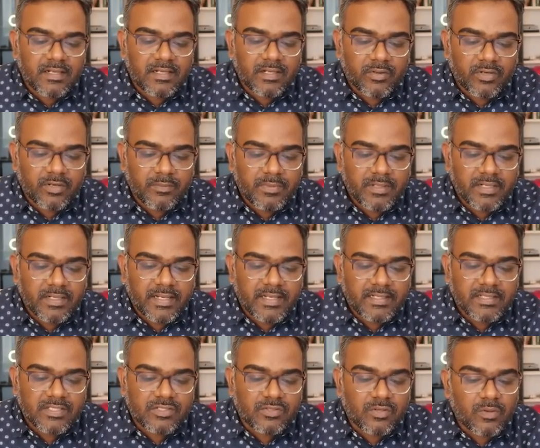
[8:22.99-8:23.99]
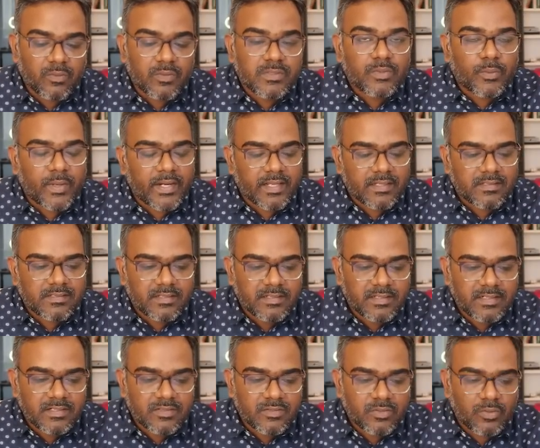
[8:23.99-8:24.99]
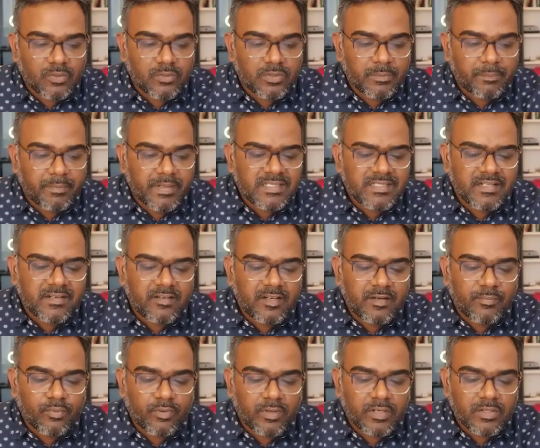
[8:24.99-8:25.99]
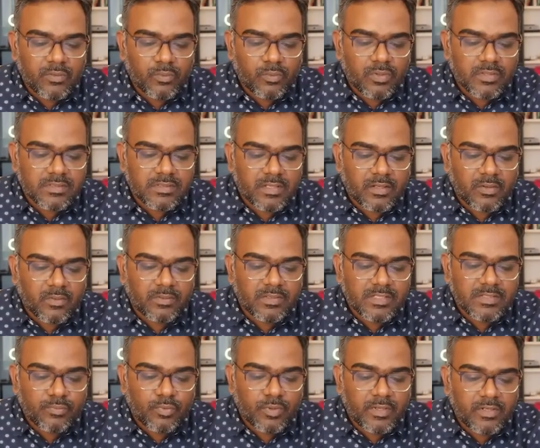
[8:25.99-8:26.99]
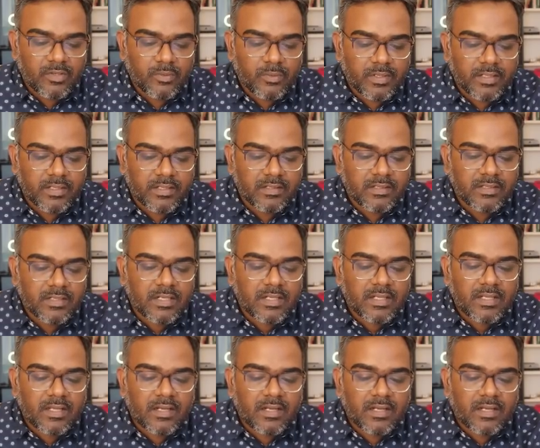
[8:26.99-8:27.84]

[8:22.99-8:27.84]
Now remember, again, the stock was quite extended. So the best entry point was around this point over here.